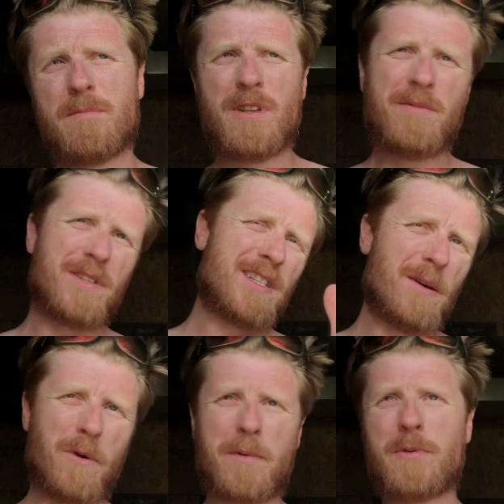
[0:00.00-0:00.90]
And
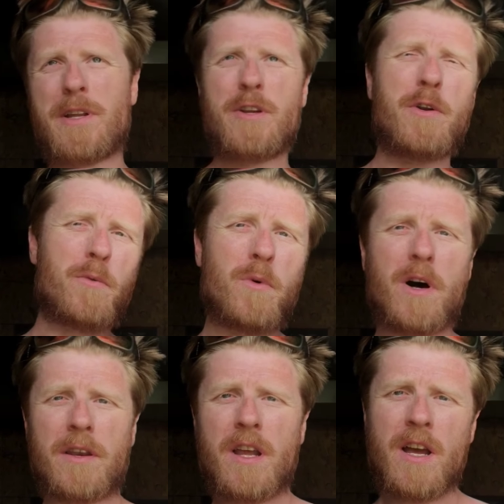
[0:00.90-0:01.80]
somewhere between noon and
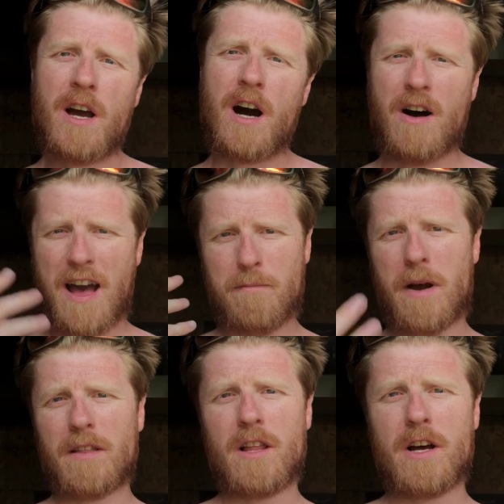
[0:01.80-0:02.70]
1. I'll have
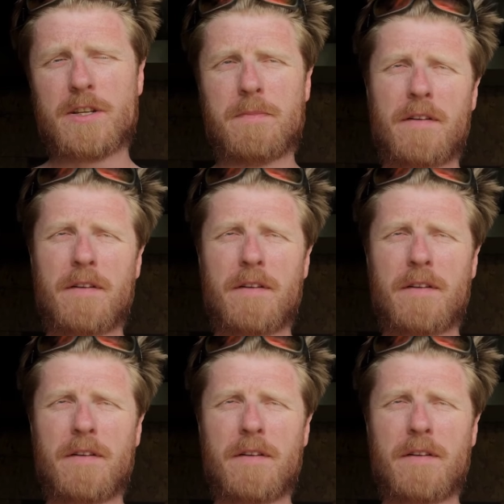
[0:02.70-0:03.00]
my lunch,